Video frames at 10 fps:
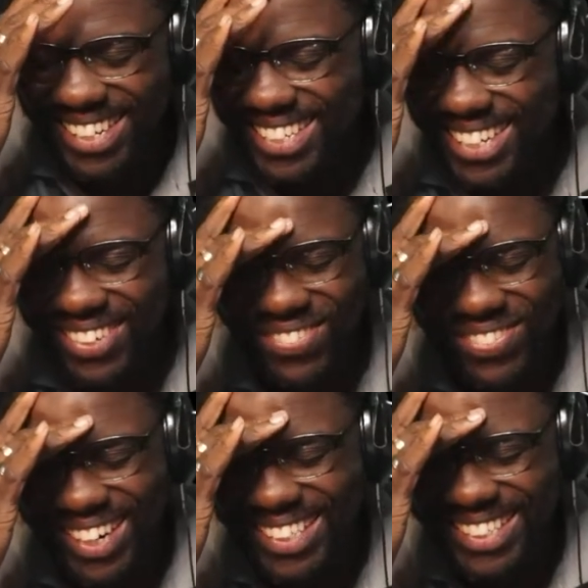Let's get
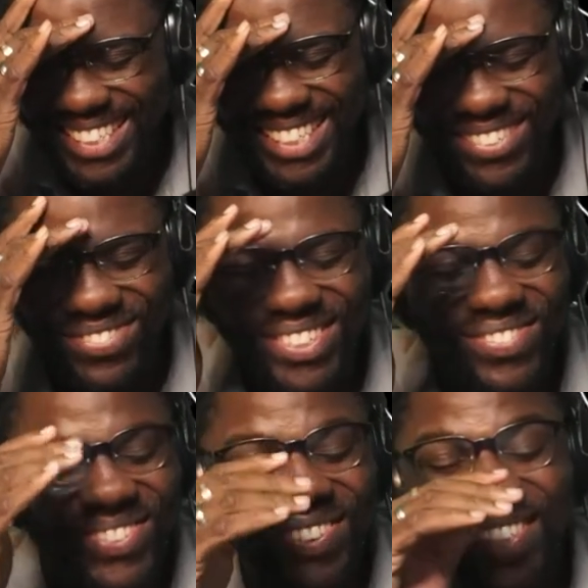back to these
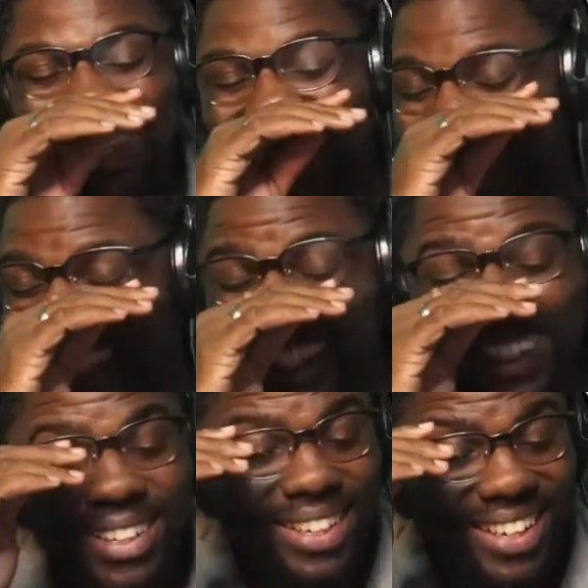people.
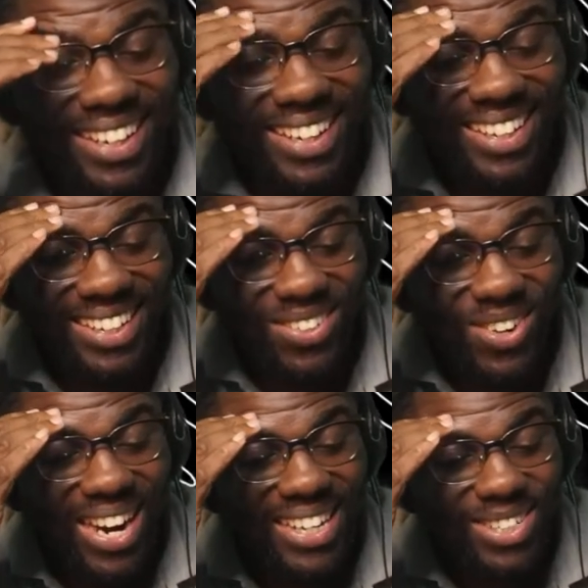Ah,
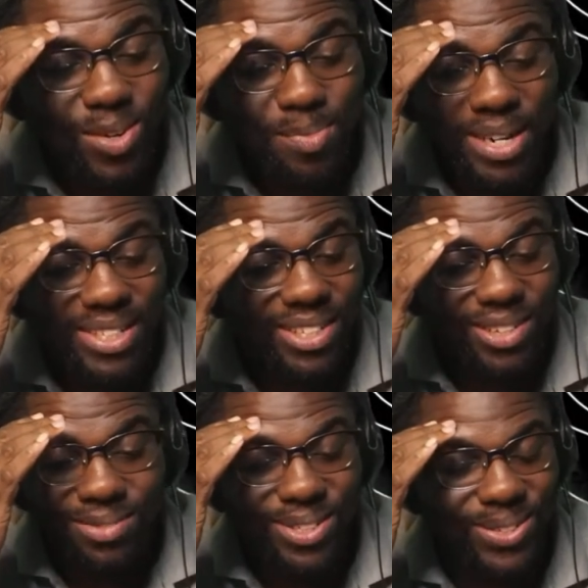why nobody
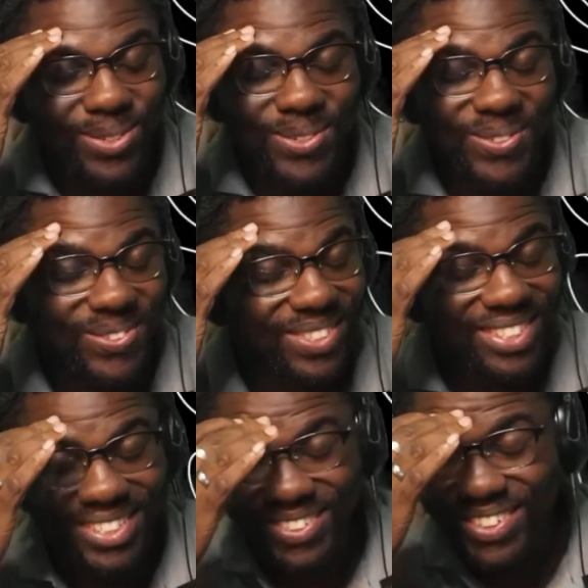loves you.
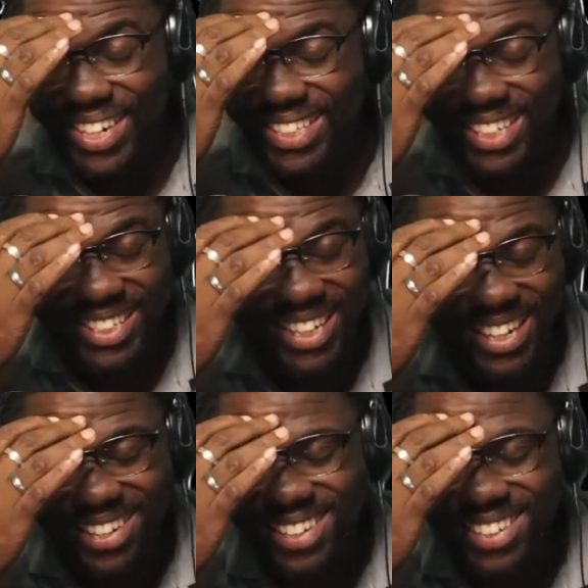What a
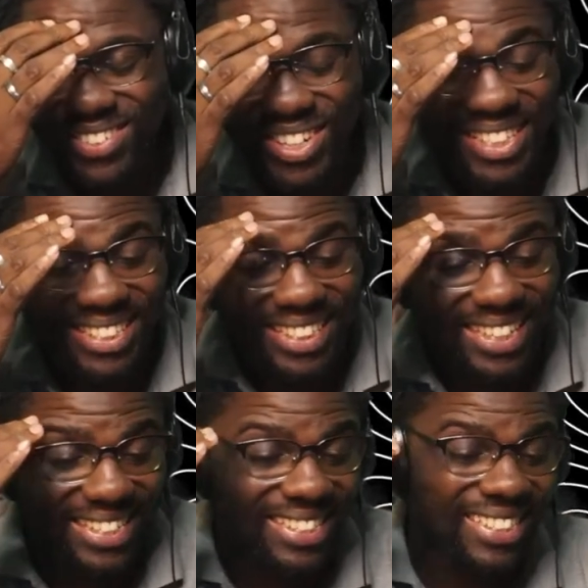title. What a
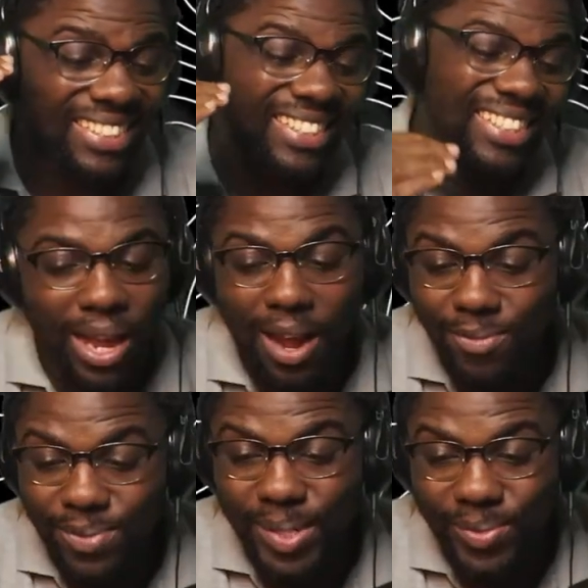title.
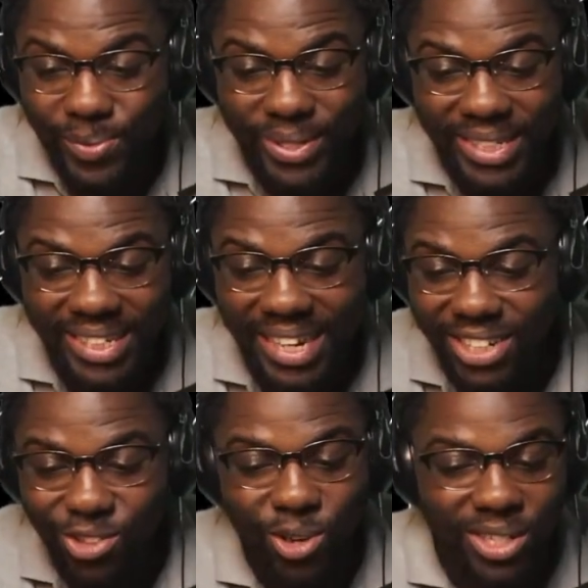I've been really
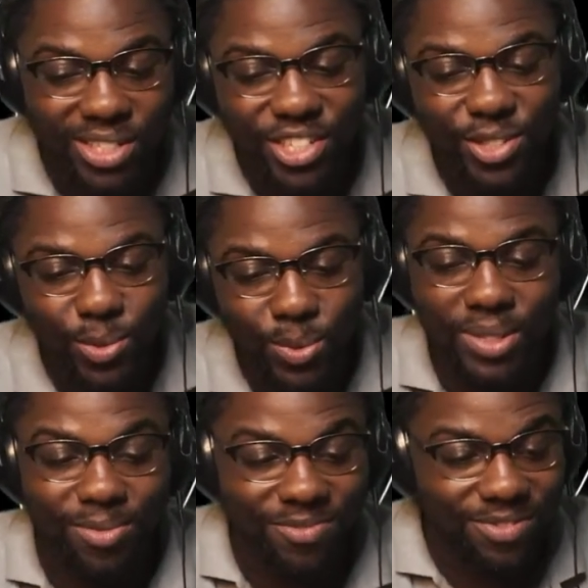enjoying this
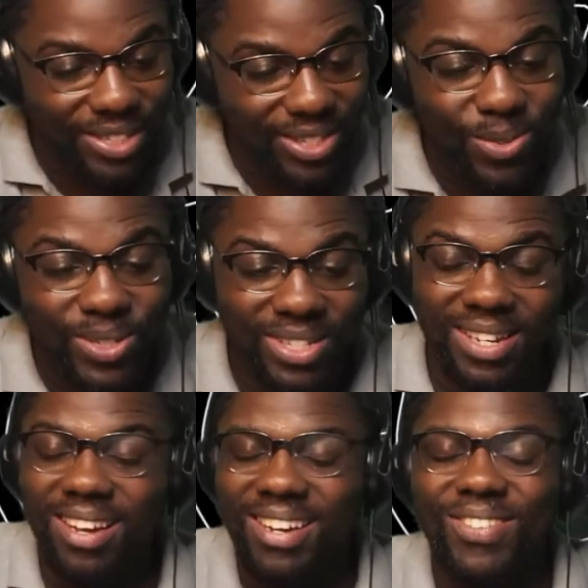dude's videos
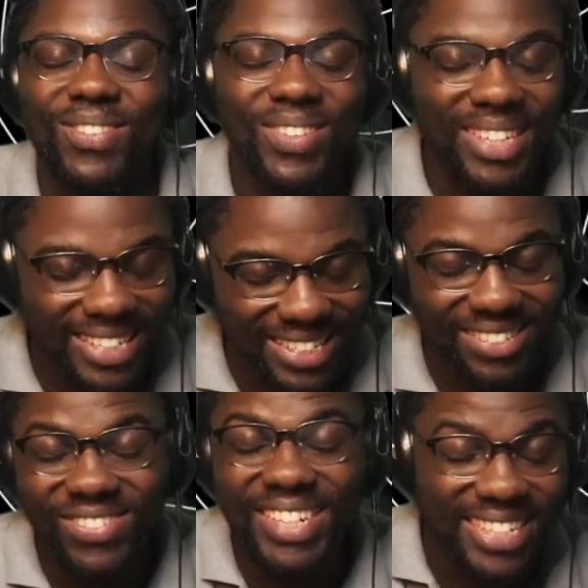uh,
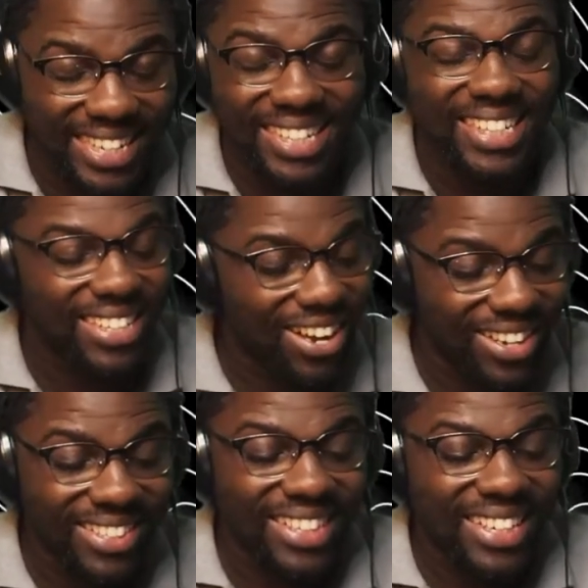recently,
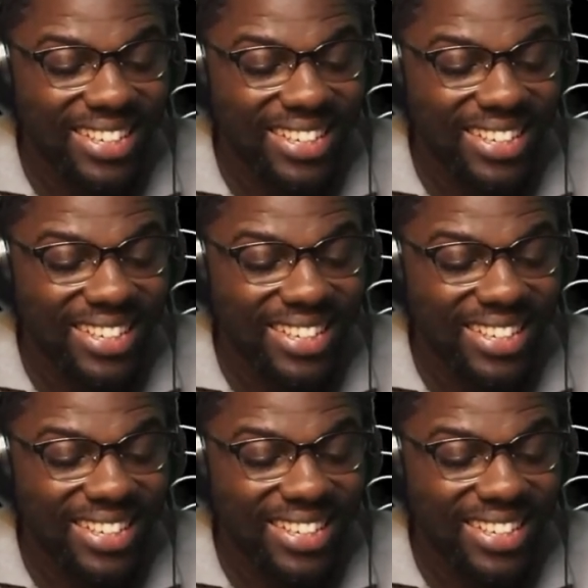dog.